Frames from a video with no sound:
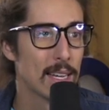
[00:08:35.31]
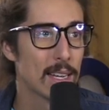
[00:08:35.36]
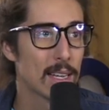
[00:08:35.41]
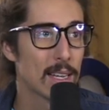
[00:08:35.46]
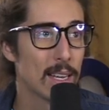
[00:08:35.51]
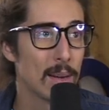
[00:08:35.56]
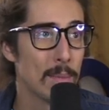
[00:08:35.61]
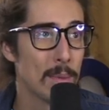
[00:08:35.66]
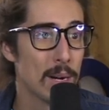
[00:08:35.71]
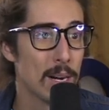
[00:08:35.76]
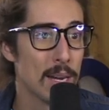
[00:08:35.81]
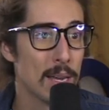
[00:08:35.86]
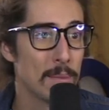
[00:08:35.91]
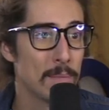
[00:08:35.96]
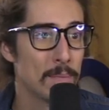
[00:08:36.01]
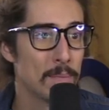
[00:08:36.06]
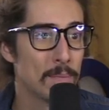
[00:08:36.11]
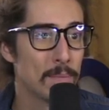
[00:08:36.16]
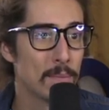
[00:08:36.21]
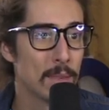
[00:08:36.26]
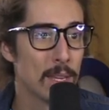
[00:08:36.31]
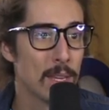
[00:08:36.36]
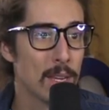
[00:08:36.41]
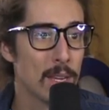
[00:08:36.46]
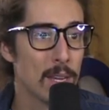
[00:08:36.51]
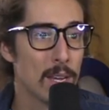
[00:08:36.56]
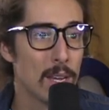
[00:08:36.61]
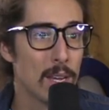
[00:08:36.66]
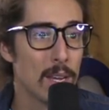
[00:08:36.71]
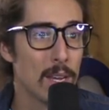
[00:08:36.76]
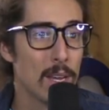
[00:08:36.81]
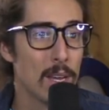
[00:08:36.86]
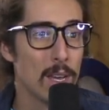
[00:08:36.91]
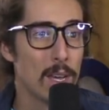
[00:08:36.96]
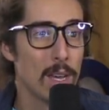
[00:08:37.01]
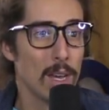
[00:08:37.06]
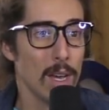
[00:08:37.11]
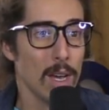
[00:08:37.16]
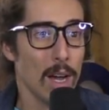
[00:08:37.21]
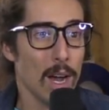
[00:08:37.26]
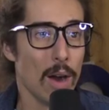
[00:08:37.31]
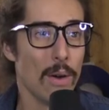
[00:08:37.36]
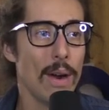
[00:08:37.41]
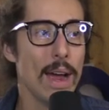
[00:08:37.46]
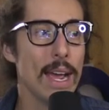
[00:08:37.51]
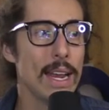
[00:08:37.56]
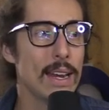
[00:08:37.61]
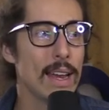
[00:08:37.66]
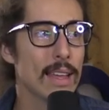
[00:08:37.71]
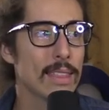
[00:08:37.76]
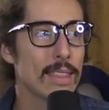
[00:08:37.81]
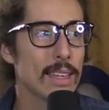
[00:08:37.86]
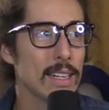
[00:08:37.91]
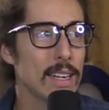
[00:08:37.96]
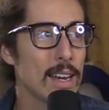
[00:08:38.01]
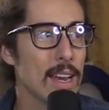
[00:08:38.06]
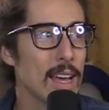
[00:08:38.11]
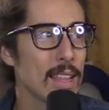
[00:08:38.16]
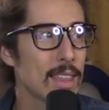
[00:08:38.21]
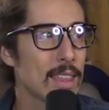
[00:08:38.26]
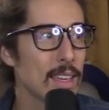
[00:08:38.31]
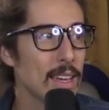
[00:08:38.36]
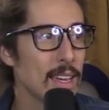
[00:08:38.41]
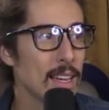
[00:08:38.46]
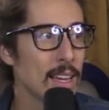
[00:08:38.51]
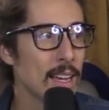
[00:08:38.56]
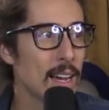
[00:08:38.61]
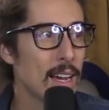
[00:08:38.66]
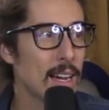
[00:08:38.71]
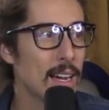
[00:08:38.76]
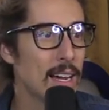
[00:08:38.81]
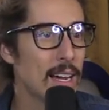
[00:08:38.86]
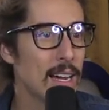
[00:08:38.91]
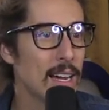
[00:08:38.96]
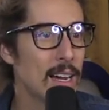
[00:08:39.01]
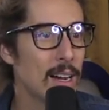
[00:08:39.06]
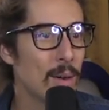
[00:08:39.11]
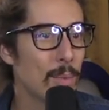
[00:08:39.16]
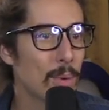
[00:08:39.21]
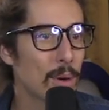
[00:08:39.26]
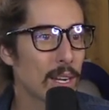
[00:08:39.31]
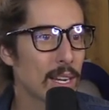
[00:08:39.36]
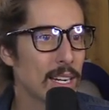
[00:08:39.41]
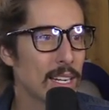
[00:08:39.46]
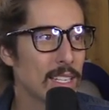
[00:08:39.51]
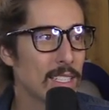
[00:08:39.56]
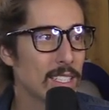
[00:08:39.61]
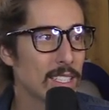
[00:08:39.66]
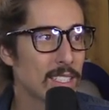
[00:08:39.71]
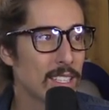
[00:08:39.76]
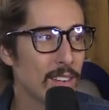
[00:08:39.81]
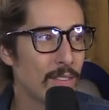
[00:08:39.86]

Come on. All right, nothing, nothing. Uh, we're going to just